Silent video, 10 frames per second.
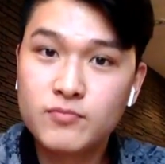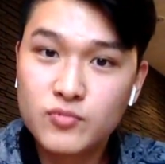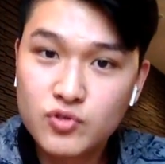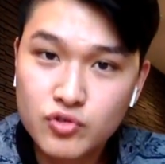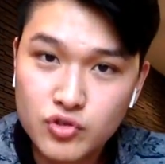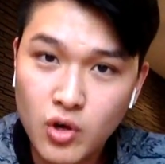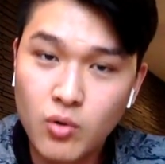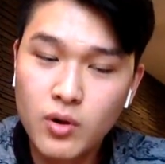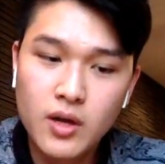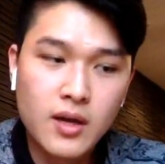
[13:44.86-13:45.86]

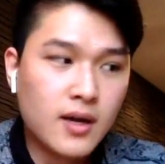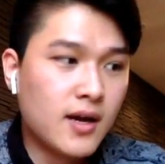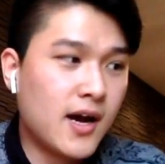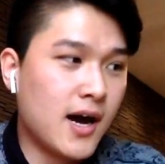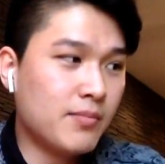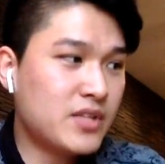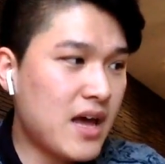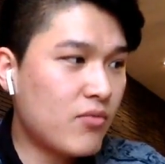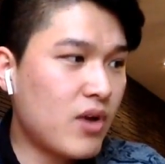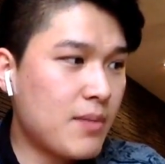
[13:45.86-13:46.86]
So
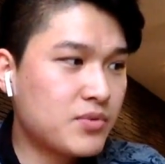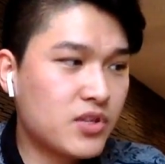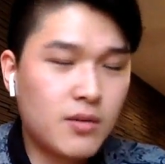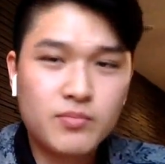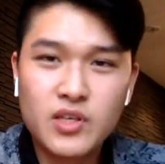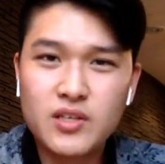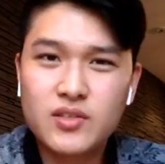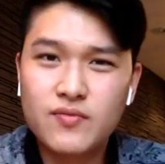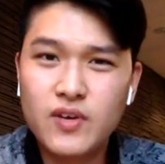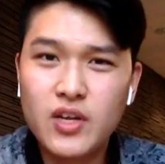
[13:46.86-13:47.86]
that wraps up
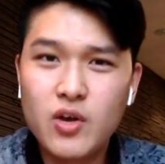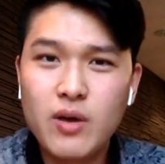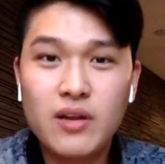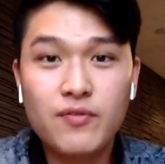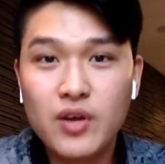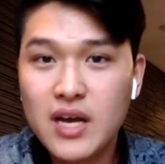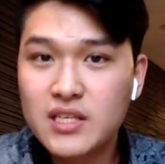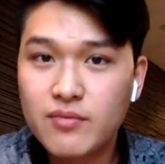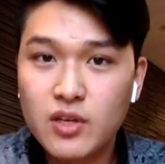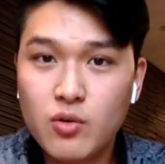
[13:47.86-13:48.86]
this video. And if you guys
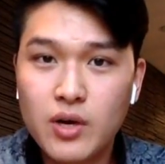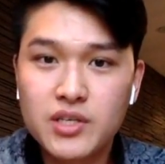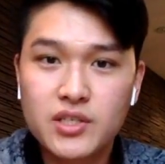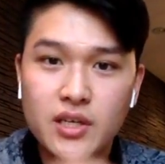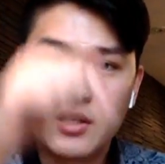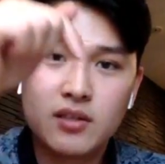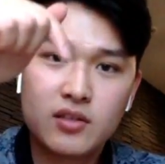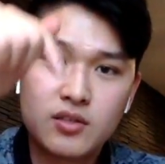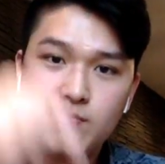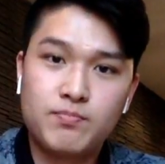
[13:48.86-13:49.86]
have any
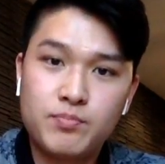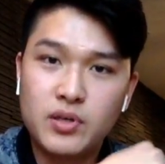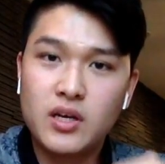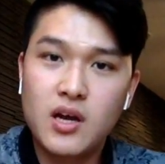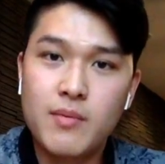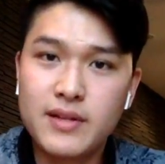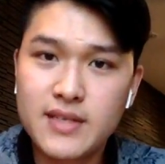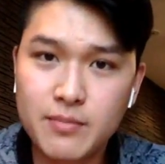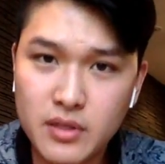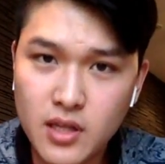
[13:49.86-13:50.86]
questions, put a comment
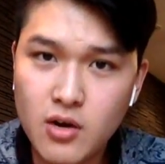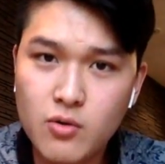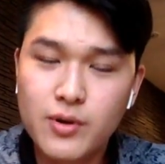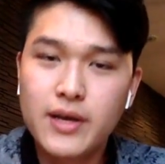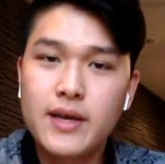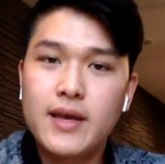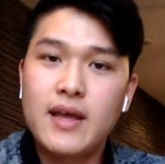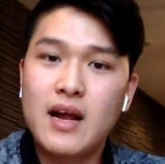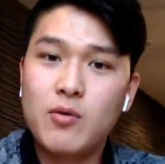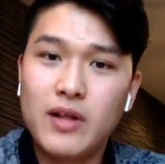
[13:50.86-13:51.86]
down below
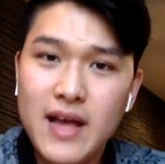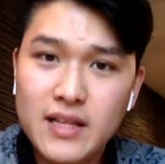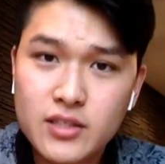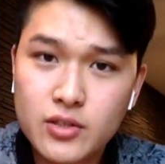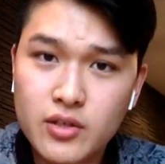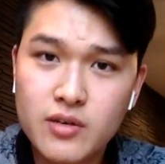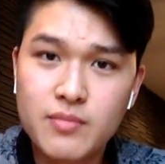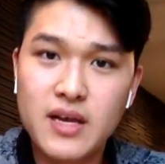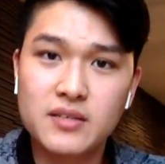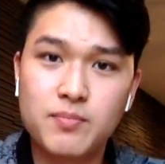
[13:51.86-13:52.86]
and I will answer them
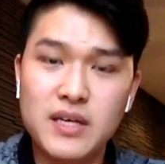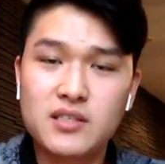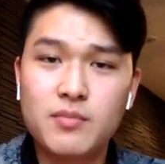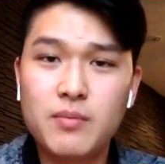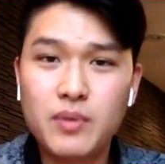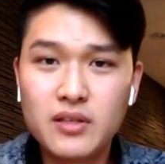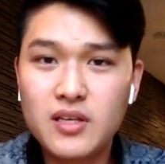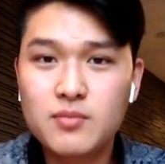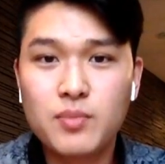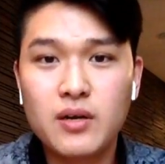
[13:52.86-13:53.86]
as best of my
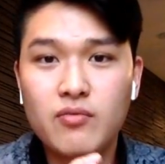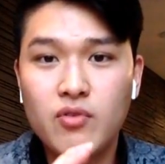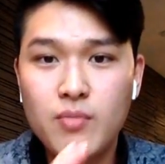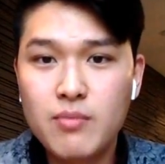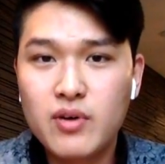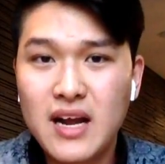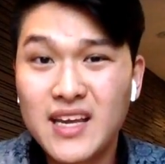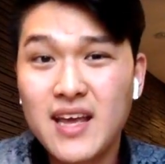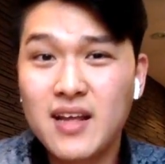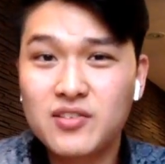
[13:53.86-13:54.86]
abilities. But remember, I
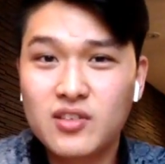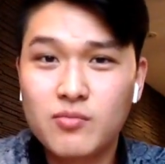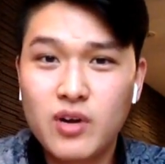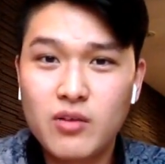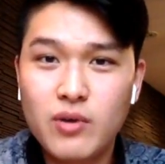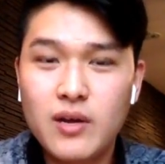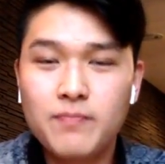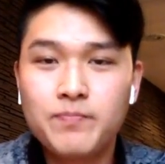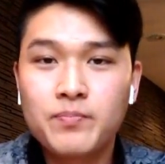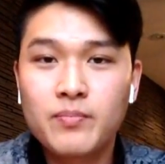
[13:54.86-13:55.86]
can't answer them right away.
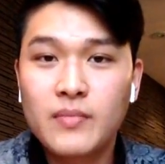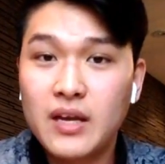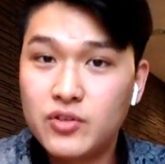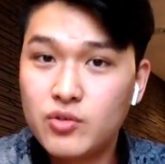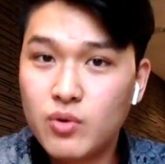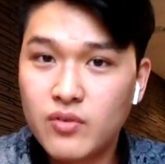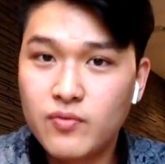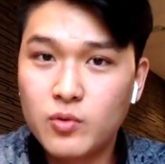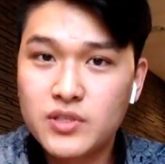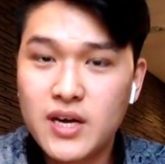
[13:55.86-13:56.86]
I do work
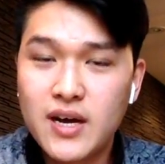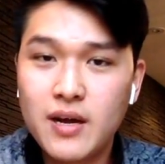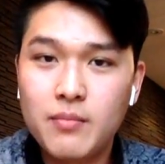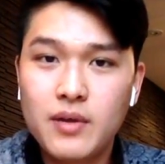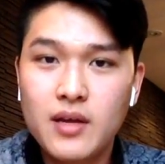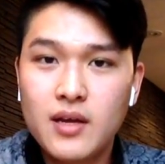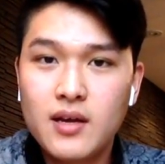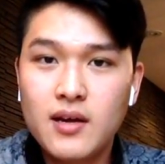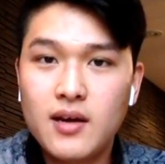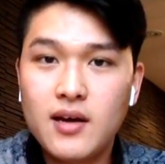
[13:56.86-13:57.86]
full time.
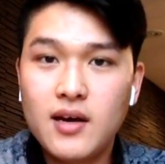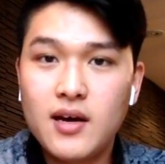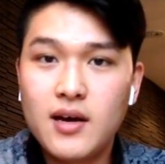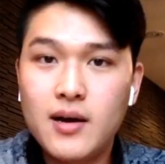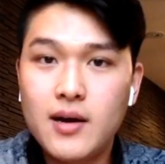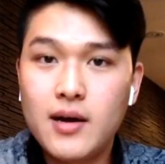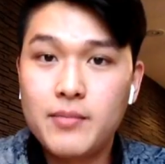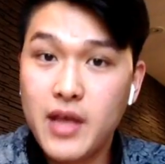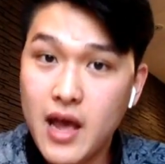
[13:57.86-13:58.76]
And